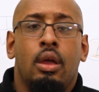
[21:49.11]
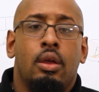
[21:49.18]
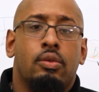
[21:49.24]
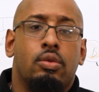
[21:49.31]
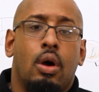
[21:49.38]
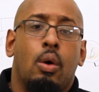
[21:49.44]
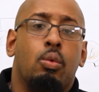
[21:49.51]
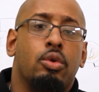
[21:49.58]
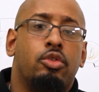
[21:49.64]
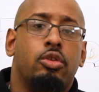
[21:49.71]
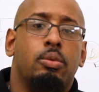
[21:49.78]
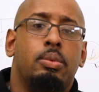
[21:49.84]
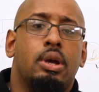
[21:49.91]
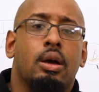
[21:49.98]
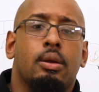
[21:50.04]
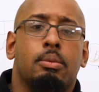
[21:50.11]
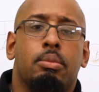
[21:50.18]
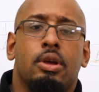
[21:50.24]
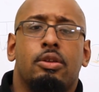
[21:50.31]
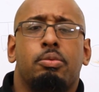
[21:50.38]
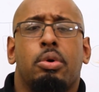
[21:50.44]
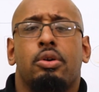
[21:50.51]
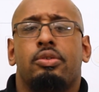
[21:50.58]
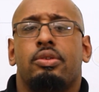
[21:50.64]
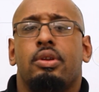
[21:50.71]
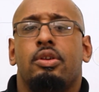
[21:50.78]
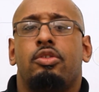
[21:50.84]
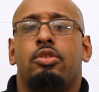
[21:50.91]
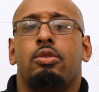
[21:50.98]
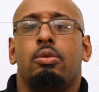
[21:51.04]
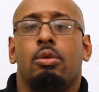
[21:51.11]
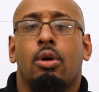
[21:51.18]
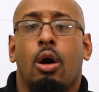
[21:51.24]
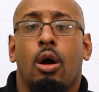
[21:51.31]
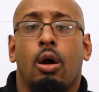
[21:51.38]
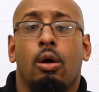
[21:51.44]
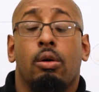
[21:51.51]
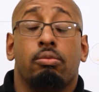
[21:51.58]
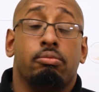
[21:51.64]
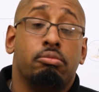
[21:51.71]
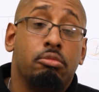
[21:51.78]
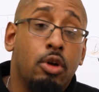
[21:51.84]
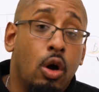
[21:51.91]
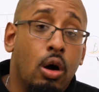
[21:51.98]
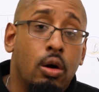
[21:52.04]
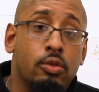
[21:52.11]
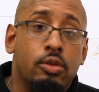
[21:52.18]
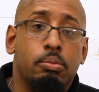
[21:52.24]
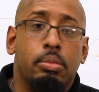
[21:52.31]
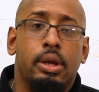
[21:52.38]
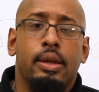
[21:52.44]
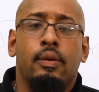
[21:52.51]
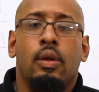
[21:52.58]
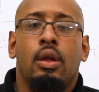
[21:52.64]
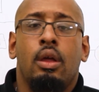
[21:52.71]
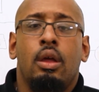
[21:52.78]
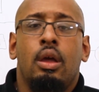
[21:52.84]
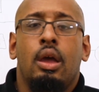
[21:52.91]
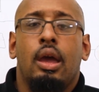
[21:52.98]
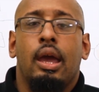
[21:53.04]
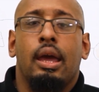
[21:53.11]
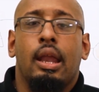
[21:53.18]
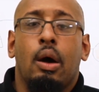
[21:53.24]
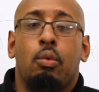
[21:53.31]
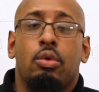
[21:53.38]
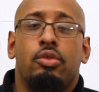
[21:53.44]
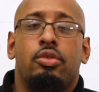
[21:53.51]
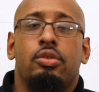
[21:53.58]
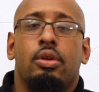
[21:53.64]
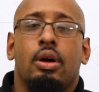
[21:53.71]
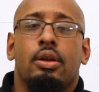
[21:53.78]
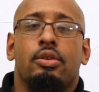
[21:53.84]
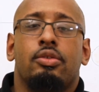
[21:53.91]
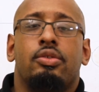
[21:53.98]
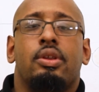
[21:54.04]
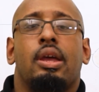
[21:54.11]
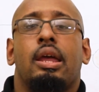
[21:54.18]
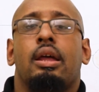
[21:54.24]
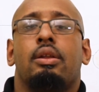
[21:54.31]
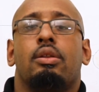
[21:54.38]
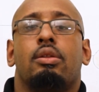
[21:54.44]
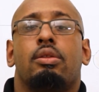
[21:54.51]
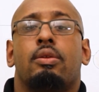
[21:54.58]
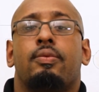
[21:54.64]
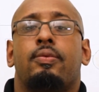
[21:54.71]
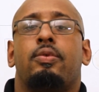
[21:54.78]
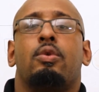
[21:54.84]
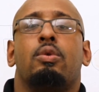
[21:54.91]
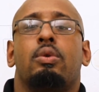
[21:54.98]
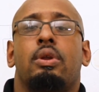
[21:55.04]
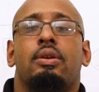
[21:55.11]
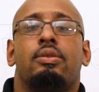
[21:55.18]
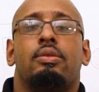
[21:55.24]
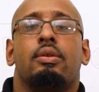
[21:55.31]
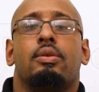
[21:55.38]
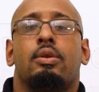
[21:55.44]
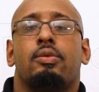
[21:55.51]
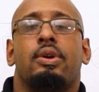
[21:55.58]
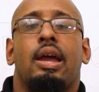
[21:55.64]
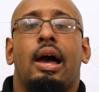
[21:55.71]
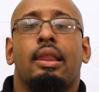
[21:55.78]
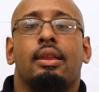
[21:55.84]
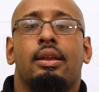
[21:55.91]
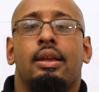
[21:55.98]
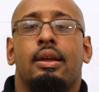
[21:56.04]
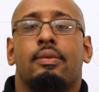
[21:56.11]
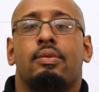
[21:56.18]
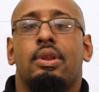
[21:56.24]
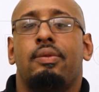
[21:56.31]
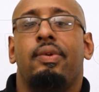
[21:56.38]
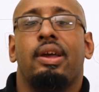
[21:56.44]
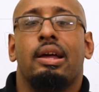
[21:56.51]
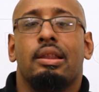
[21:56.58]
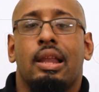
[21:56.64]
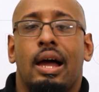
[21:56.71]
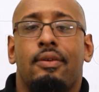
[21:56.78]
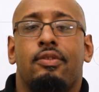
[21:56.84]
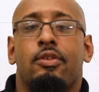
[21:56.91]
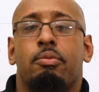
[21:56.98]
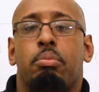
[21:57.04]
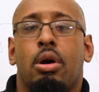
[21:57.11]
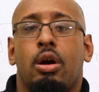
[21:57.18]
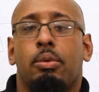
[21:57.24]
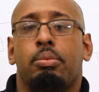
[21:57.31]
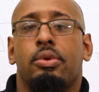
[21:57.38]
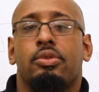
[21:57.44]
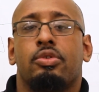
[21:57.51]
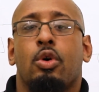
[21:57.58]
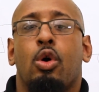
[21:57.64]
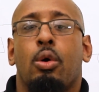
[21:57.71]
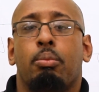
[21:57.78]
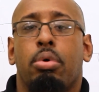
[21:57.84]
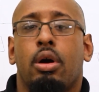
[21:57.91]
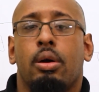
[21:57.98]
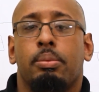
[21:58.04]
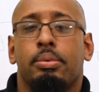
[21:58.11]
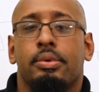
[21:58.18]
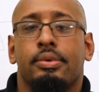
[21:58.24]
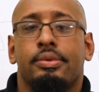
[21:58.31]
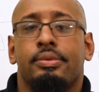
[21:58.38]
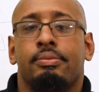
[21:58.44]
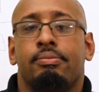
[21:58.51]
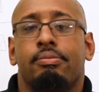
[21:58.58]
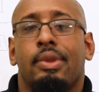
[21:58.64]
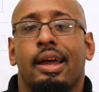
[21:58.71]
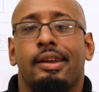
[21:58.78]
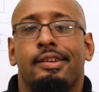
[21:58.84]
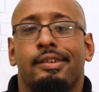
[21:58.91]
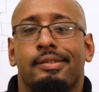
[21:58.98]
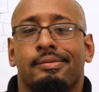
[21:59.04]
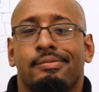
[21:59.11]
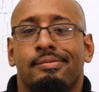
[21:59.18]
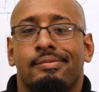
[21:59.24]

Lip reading: So I want you to become the best person that you are called to be. And I want you to understand the fullness of the reality of living a life of purpose on purpose. Thank you.